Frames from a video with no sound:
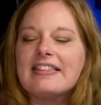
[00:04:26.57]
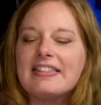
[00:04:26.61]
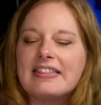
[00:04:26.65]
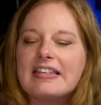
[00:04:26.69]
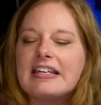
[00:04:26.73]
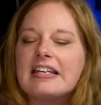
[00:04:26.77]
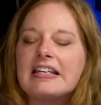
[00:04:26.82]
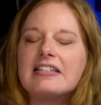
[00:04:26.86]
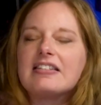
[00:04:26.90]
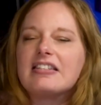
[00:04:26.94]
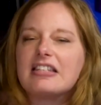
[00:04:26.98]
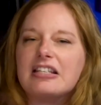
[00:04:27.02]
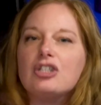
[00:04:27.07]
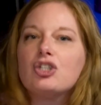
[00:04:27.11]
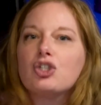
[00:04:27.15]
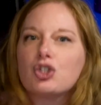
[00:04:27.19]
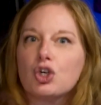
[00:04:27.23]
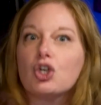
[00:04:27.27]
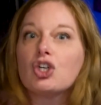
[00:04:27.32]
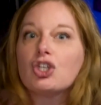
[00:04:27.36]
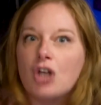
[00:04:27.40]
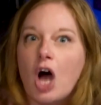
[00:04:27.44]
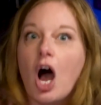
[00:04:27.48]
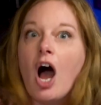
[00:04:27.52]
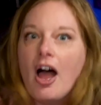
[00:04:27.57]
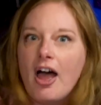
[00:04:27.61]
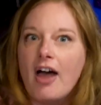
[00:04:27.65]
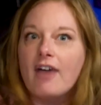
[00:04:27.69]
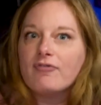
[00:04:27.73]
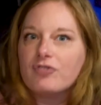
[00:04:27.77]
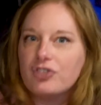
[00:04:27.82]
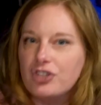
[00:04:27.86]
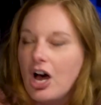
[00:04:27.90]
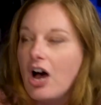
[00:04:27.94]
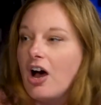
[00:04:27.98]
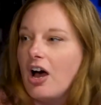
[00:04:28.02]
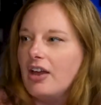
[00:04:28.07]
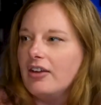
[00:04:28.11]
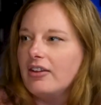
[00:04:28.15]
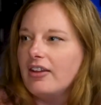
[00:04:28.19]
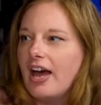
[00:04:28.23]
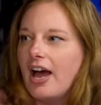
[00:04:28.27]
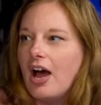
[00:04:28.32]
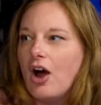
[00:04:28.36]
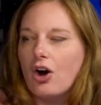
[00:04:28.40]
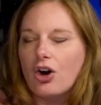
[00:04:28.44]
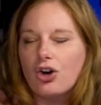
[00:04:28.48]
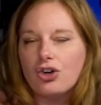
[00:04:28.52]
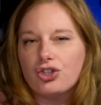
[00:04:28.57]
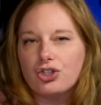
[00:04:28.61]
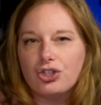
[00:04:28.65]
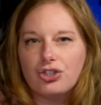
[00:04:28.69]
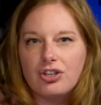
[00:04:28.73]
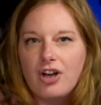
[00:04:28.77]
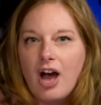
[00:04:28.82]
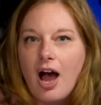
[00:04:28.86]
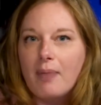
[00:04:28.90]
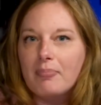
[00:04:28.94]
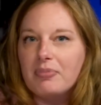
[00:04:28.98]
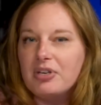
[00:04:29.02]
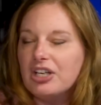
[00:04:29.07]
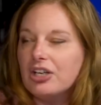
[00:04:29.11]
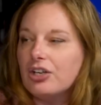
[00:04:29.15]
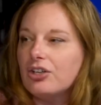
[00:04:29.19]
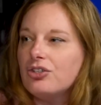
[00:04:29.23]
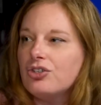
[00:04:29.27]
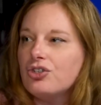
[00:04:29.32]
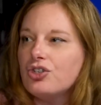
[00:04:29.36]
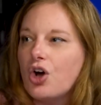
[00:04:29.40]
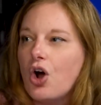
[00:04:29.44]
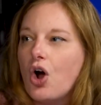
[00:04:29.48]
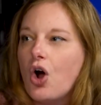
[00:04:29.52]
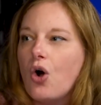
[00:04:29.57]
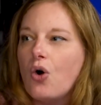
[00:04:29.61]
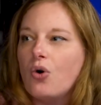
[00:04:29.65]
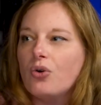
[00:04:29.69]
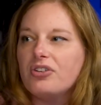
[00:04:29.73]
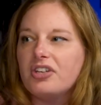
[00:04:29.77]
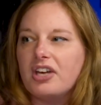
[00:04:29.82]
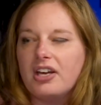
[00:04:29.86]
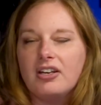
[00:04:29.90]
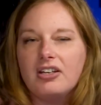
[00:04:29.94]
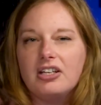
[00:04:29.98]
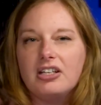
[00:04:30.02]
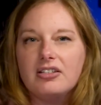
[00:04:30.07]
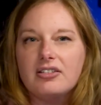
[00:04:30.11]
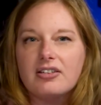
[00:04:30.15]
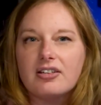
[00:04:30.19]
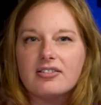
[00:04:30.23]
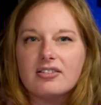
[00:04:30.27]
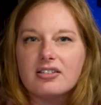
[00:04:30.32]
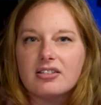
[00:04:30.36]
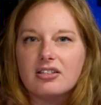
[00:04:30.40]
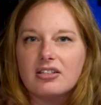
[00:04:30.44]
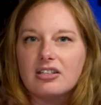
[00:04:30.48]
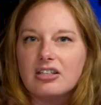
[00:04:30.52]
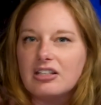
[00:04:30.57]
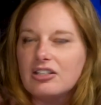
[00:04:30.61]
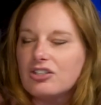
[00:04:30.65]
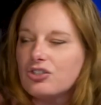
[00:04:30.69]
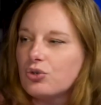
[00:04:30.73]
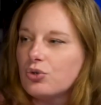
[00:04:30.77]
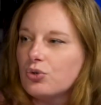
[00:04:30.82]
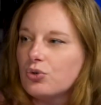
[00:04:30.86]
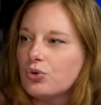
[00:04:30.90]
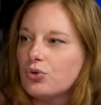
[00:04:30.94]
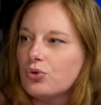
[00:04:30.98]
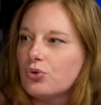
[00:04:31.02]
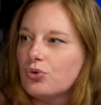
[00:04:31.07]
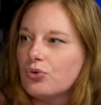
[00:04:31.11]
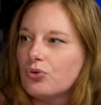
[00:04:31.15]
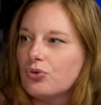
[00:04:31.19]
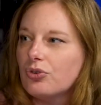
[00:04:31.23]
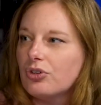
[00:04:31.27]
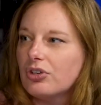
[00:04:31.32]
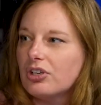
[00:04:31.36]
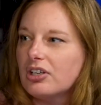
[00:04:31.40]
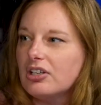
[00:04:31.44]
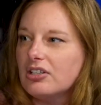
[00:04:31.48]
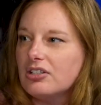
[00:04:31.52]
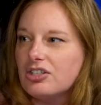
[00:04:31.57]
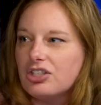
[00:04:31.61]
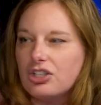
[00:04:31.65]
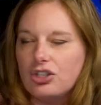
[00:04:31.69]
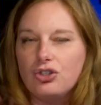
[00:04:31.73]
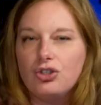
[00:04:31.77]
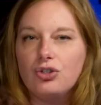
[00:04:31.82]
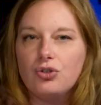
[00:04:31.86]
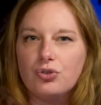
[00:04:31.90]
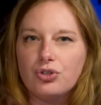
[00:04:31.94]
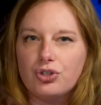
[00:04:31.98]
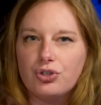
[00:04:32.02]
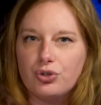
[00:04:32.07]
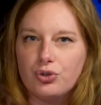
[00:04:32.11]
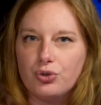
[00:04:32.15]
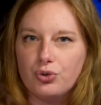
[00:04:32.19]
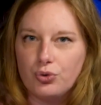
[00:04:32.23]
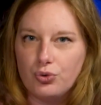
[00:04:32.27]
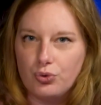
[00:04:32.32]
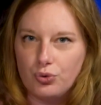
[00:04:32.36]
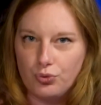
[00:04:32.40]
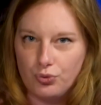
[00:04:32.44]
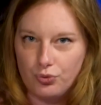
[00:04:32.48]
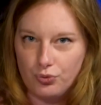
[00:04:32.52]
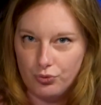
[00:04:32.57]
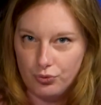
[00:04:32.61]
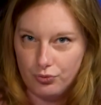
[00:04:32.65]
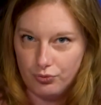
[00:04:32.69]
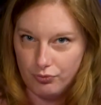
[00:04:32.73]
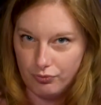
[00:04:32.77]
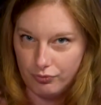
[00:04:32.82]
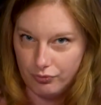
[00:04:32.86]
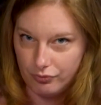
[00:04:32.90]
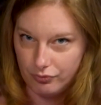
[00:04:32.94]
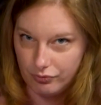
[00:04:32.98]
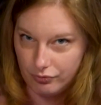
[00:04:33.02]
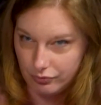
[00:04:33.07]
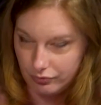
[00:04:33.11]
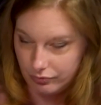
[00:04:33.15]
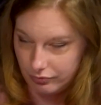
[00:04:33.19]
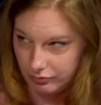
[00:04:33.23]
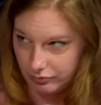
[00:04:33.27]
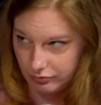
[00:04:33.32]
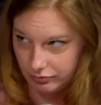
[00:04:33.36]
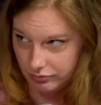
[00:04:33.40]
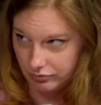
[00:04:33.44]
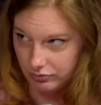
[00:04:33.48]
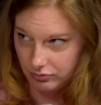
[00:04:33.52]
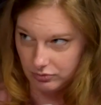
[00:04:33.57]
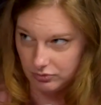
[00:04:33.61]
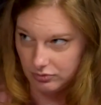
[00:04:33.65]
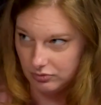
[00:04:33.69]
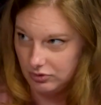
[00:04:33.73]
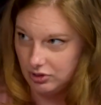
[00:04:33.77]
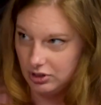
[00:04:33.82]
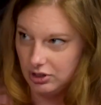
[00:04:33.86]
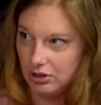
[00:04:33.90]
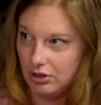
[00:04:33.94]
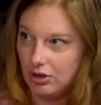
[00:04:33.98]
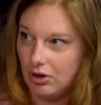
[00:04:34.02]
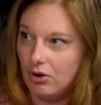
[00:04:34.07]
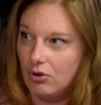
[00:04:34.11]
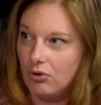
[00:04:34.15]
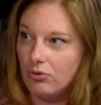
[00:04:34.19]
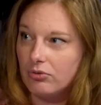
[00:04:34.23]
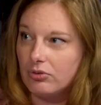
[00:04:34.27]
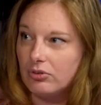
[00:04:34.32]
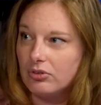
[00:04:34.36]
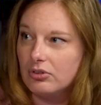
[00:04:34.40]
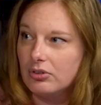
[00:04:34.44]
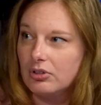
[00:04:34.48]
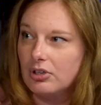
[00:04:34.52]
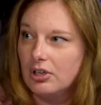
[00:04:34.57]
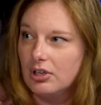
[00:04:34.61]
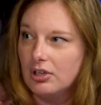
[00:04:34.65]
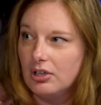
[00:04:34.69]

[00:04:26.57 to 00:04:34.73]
things he should not have done that should not be condoned, and he doesn't need to continue to, do